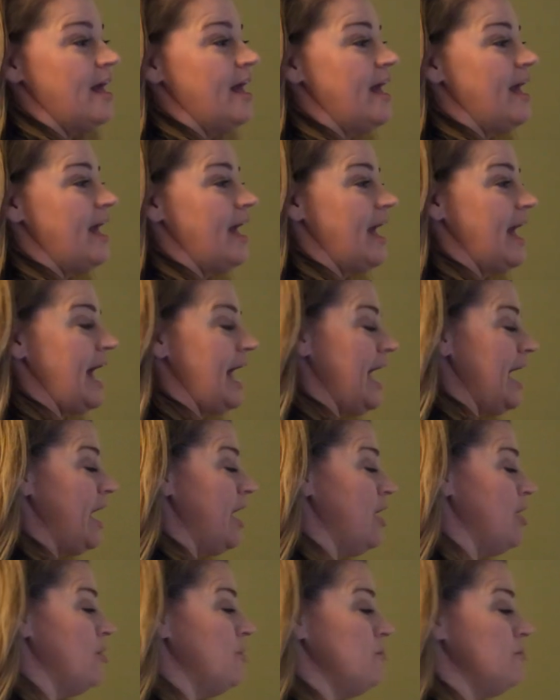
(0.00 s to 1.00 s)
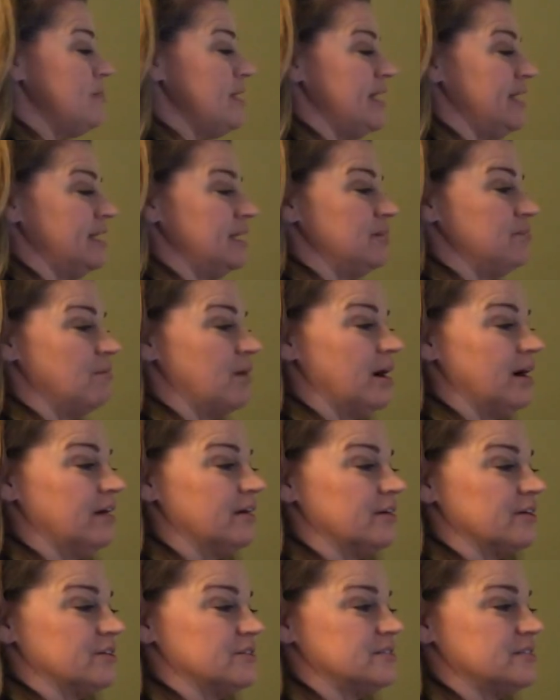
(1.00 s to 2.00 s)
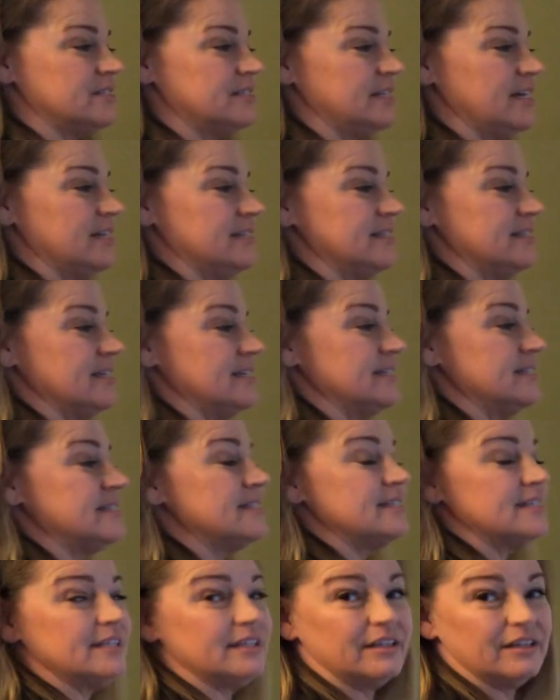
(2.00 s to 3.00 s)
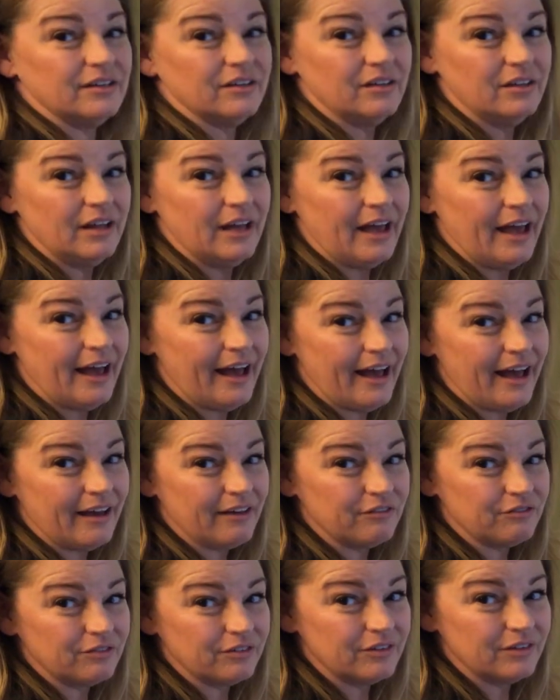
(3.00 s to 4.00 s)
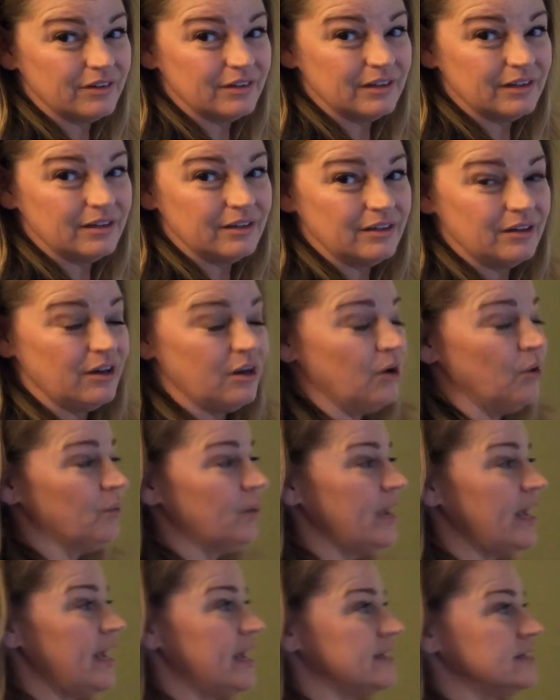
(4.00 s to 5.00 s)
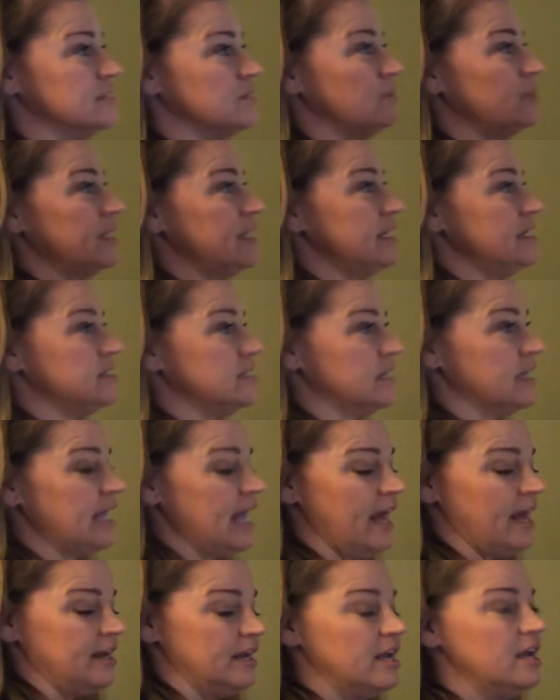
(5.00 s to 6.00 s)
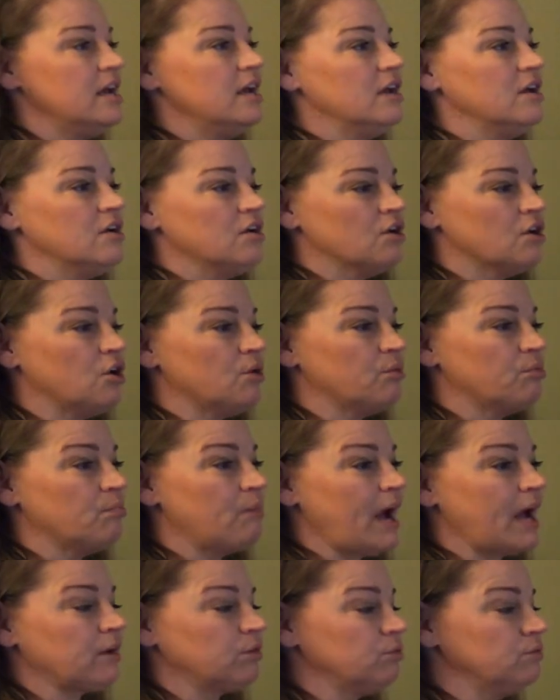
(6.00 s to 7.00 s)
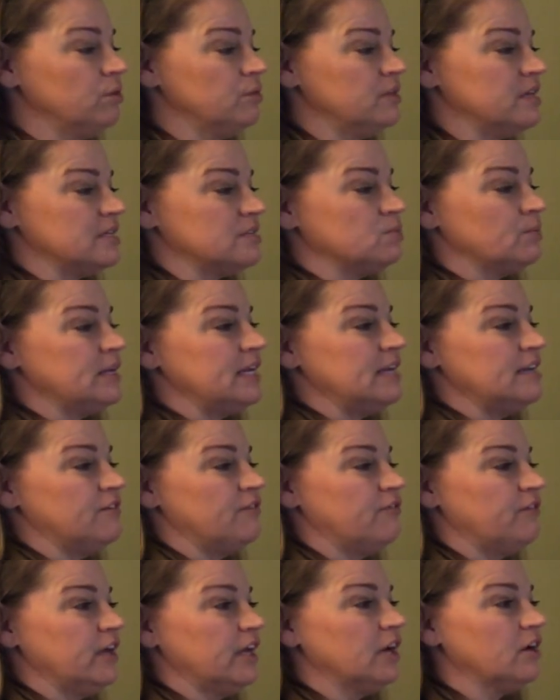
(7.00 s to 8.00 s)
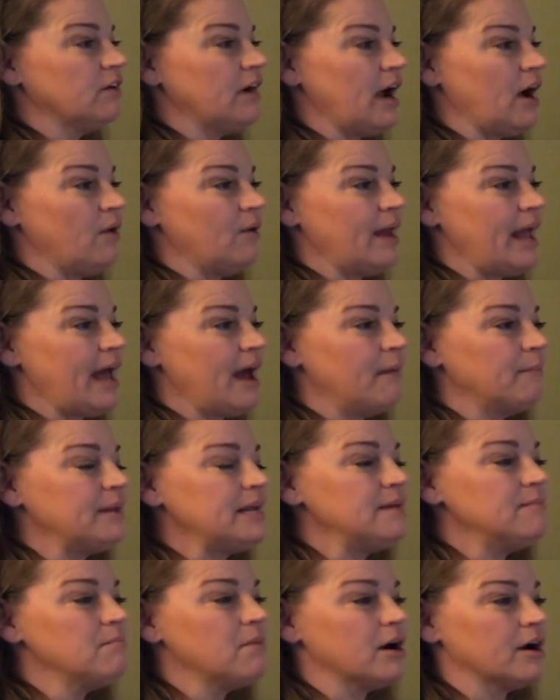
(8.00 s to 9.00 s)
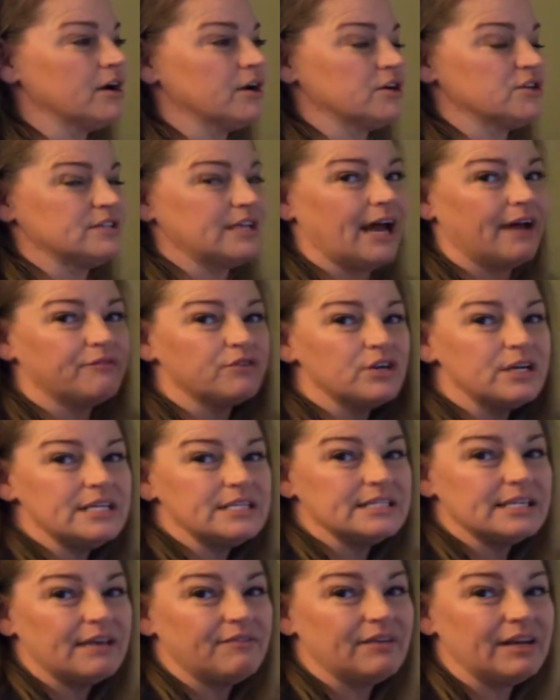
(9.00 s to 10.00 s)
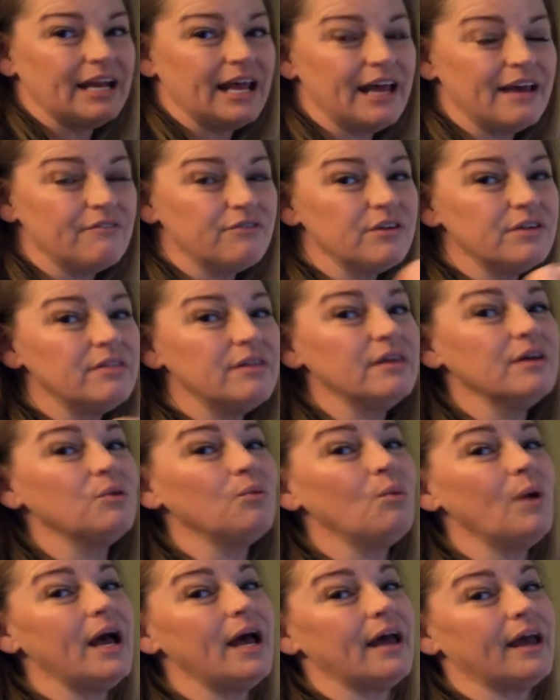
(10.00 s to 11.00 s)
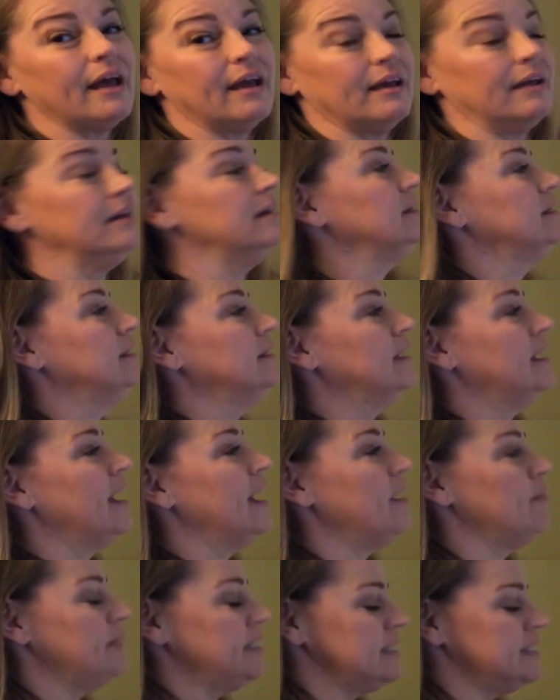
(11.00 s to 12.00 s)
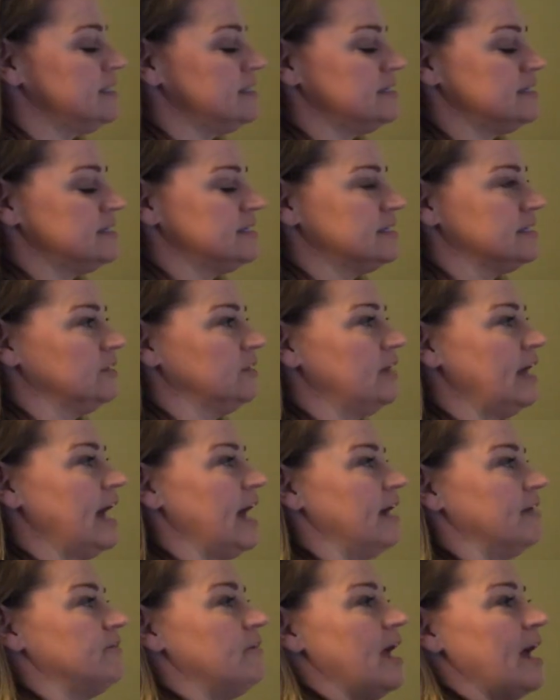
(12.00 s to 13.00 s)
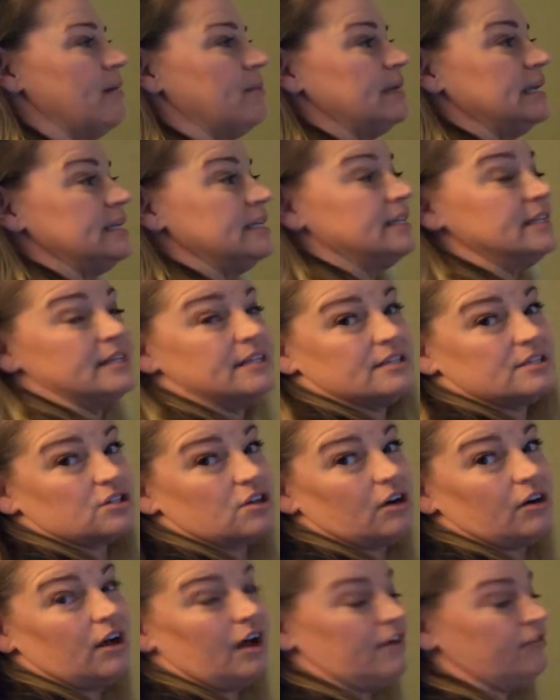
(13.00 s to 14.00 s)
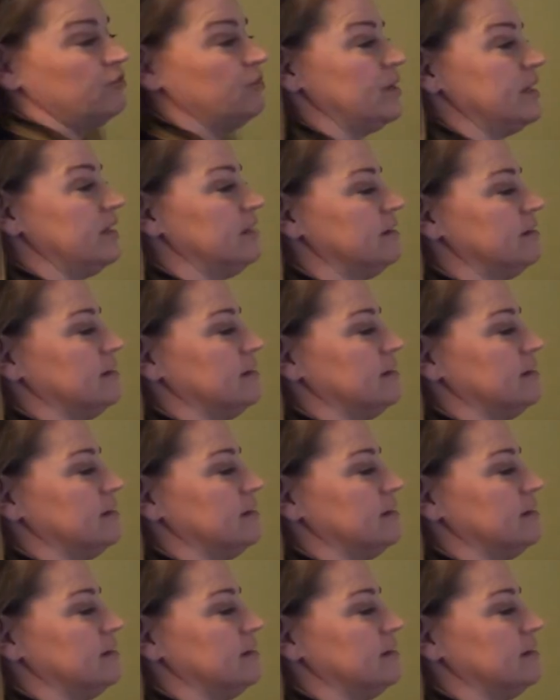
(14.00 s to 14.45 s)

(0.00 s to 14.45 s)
How many markers does he still have? Okay, so we need to, again, go back through this. We need to figure out how many markers, after he's given everything away, how many does he still have? How many did he start off with?